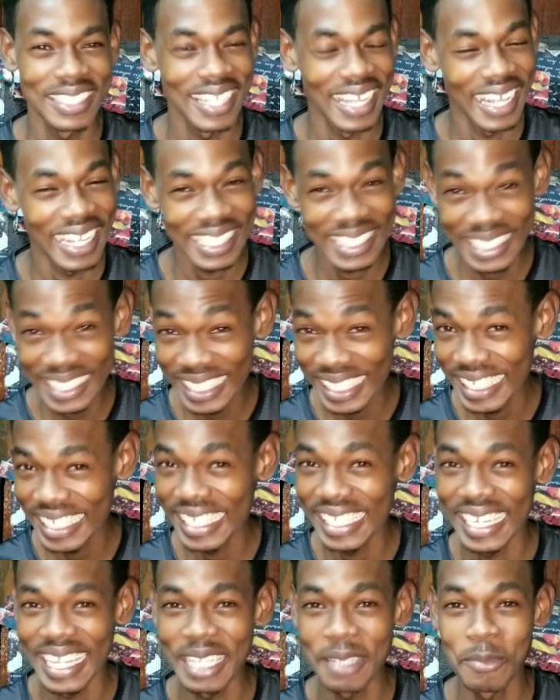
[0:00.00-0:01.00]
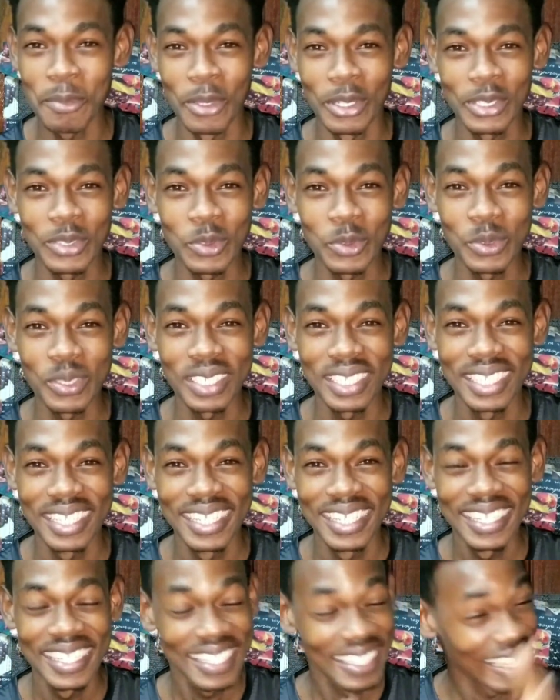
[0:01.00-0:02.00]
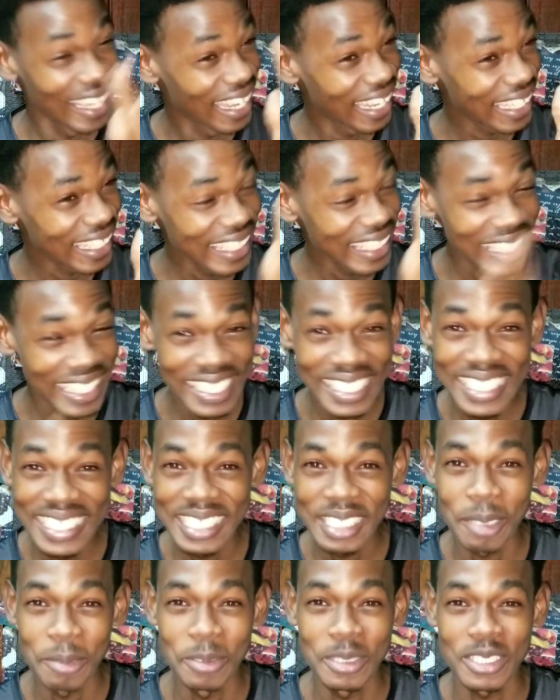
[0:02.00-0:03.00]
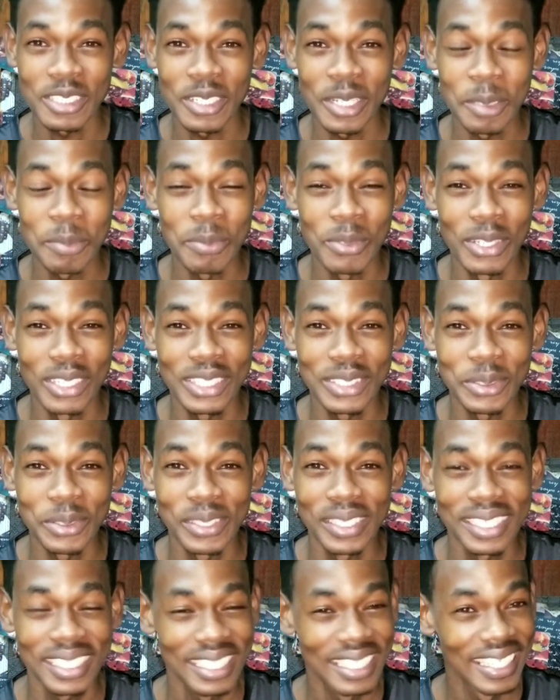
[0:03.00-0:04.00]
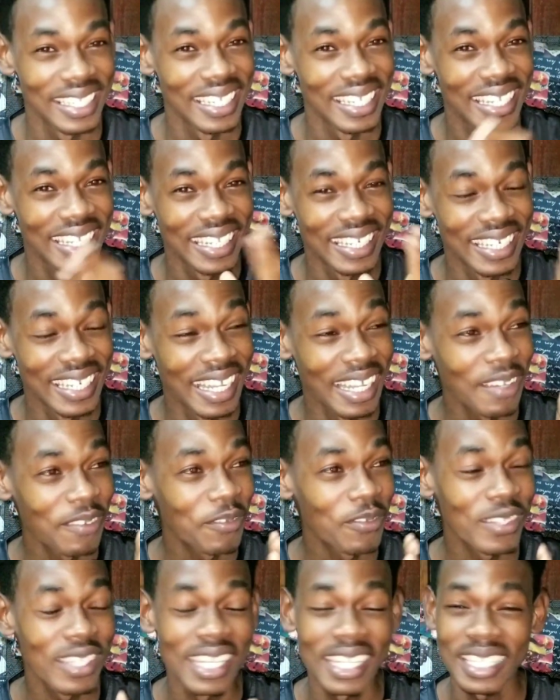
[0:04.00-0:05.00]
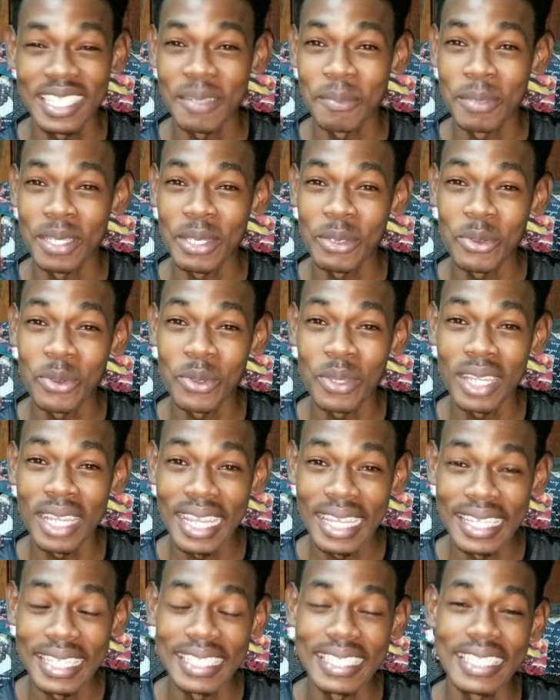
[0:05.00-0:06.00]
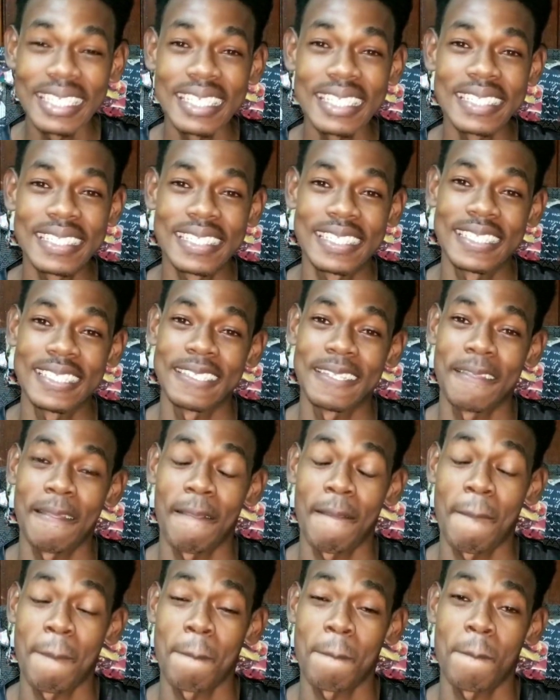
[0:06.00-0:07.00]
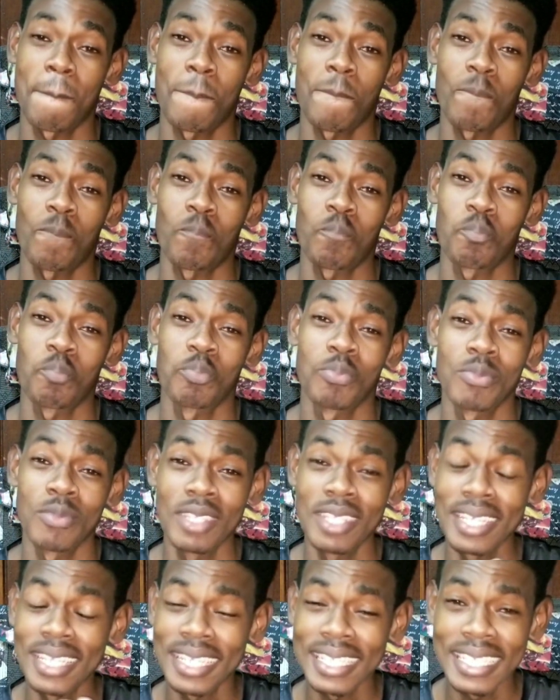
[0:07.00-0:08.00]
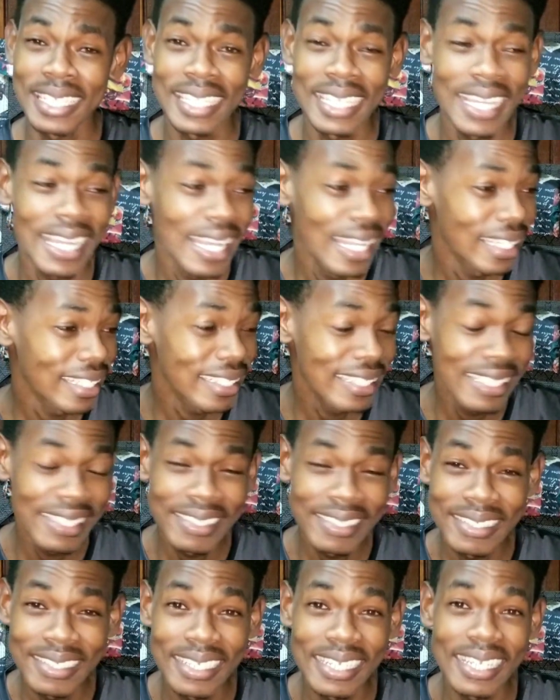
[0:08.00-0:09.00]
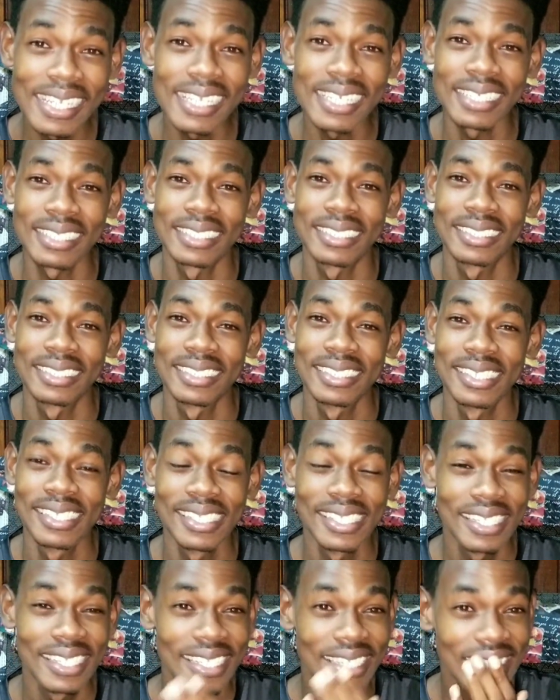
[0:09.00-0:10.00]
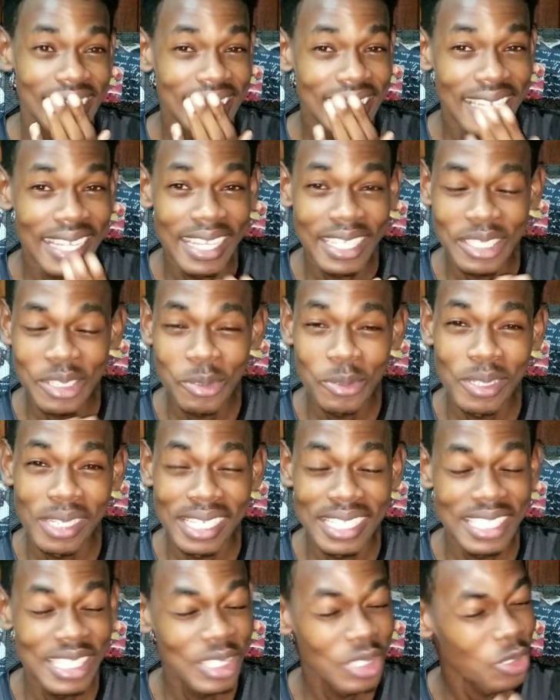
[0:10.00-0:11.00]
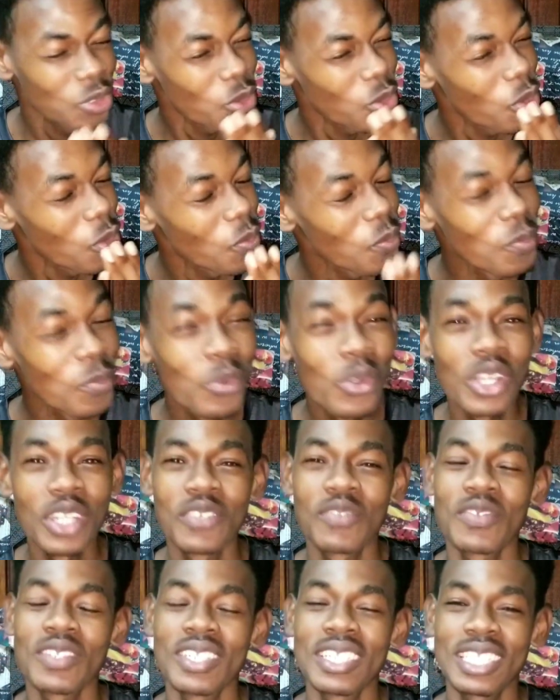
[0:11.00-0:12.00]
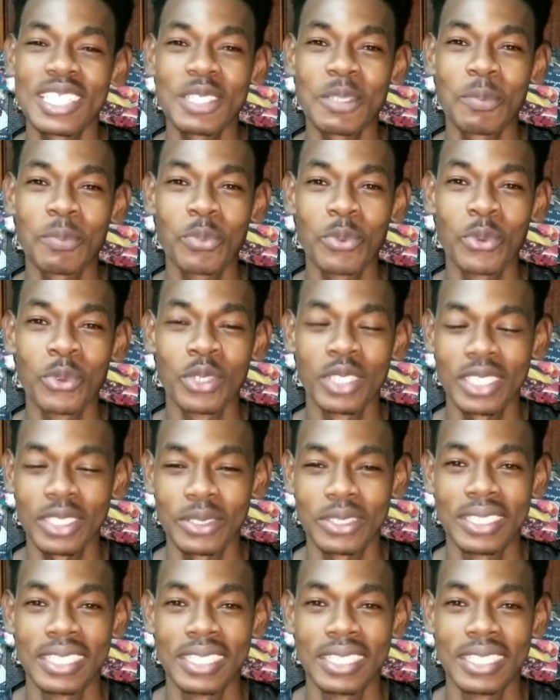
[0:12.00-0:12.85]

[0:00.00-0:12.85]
y'all kill the like button, y'all kill the subscribe button, not forgetting my own Guyanese. You can't go wrong. Thank you guys so much for the support.